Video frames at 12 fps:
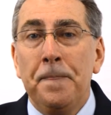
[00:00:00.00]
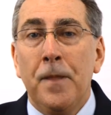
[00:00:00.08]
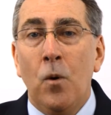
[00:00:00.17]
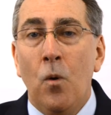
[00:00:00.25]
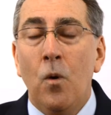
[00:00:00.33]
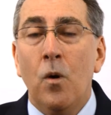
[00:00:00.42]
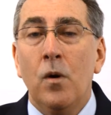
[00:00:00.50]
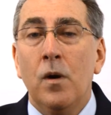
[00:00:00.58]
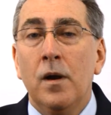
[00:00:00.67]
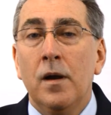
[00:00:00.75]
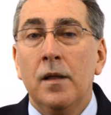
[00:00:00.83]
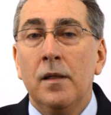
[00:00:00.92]
Or
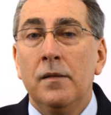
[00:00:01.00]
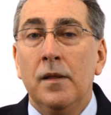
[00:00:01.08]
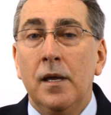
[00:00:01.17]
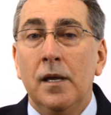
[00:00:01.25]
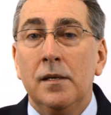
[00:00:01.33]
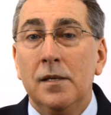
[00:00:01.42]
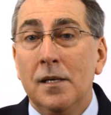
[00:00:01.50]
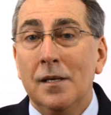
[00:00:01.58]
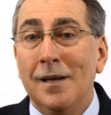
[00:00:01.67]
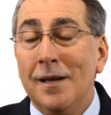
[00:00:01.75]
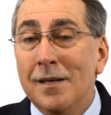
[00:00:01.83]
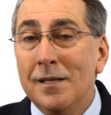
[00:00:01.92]
they did
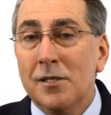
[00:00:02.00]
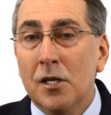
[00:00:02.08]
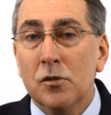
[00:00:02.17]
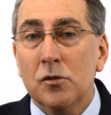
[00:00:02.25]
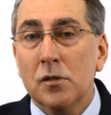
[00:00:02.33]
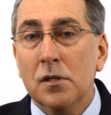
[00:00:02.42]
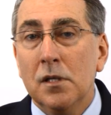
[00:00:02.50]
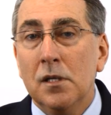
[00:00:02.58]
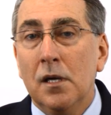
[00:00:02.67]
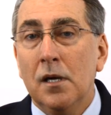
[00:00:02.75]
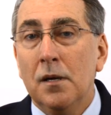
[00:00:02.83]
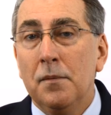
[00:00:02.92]
it unintentionally
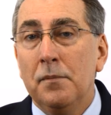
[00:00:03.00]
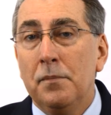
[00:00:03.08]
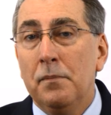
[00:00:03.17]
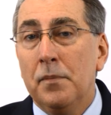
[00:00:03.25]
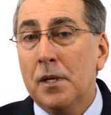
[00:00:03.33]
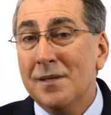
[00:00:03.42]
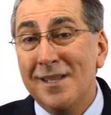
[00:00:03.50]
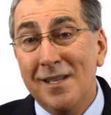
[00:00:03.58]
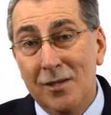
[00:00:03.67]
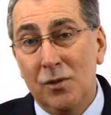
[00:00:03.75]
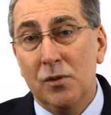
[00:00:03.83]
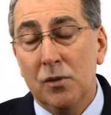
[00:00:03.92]
because they
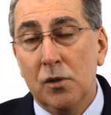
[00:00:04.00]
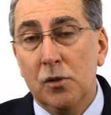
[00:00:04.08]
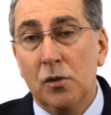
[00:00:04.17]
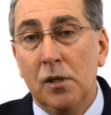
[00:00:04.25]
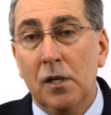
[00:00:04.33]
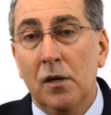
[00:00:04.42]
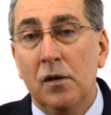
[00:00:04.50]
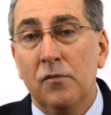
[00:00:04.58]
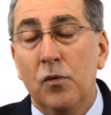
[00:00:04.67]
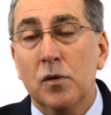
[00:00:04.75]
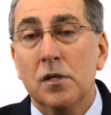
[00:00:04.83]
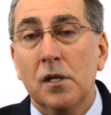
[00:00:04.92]
didn't use an attorney and
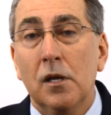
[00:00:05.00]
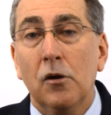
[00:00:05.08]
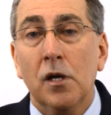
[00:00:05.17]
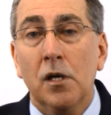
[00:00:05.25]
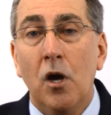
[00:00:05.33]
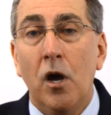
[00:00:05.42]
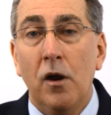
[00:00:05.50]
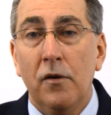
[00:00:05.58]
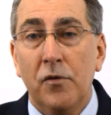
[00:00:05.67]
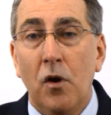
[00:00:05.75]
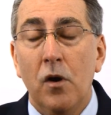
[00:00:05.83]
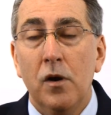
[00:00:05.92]
unfortunately they were caught off
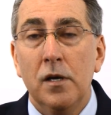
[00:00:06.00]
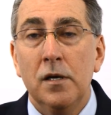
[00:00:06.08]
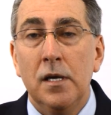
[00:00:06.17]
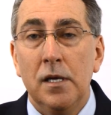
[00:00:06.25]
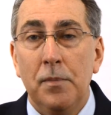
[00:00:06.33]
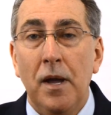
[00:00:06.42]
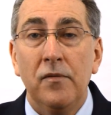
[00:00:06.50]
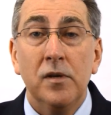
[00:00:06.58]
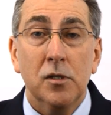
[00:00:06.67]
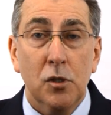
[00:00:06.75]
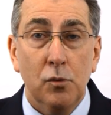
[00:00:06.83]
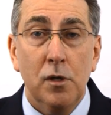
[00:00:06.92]
guard and end up having to
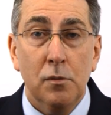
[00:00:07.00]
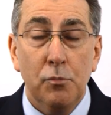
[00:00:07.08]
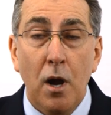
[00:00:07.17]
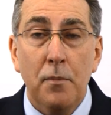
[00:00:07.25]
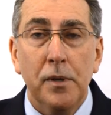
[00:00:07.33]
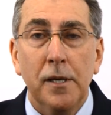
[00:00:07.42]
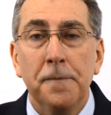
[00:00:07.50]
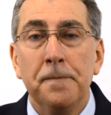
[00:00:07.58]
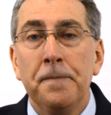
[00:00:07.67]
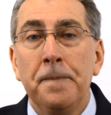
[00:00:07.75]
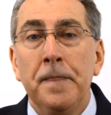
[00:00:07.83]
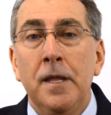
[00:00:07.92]
surrender property.
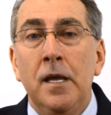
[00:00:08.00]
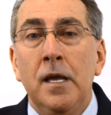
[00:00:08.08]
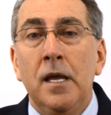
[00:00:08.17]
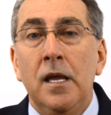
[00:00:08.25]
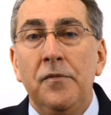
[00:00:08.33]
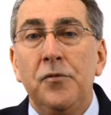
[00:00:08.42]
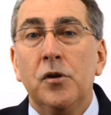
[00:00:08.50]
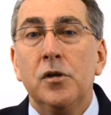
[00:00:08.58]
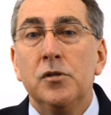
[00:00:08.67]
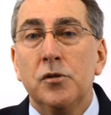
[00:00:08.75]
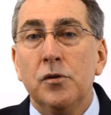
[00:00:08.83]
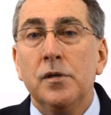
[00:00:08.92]
If you're
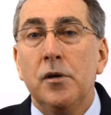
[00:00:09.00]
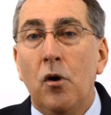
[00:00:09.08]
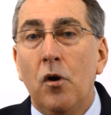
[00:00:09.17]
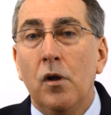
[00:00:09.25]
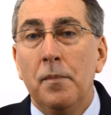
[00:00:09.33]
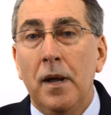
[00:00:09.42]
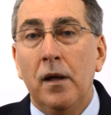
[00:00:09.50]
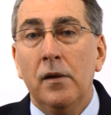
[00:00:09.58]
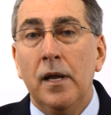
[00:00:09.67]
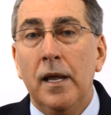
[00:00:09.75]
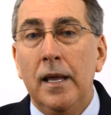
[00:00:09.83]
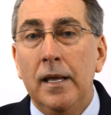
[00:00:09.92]
concerned at all
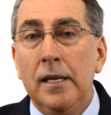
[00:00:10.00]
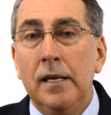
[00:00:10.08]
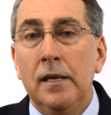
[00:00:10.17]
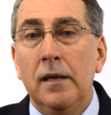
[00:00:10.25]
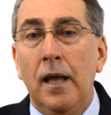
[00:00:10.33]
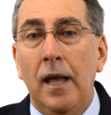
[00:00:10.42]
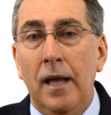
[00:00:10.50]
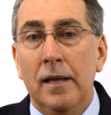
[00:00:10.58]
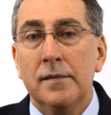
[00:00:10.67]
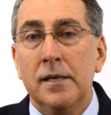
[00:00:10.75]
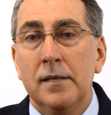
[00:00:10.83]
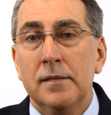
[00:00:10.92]
about any
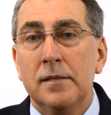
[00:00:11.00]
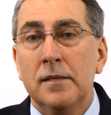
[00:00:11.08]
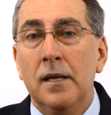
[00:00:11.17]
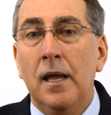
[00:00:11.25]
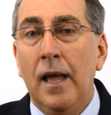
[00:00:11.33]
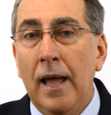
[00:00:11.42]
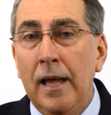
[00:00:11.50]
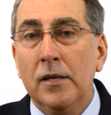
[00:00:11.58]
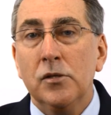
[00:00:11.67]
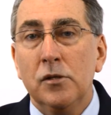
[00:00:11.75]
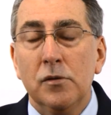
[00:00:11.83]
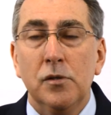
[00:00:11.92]
assets,
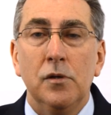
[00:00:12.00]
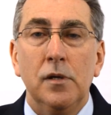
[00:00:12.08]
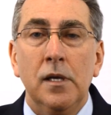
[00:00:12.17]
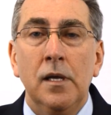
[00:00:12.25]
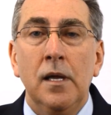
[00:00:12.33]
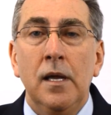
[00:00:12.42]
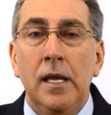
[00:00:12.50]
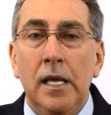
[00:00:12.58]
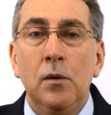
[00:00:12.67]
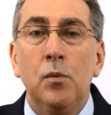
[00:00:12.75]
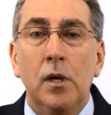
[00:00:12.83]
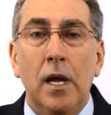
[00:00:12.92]
ask your attorney.
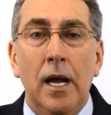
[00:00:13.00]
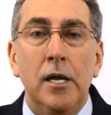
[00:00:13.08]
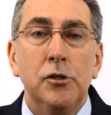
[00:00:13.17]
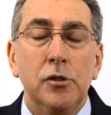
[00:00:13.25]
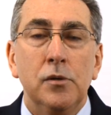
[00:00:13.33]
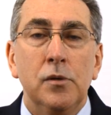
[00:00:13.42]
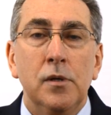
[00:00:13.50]
He will guide you.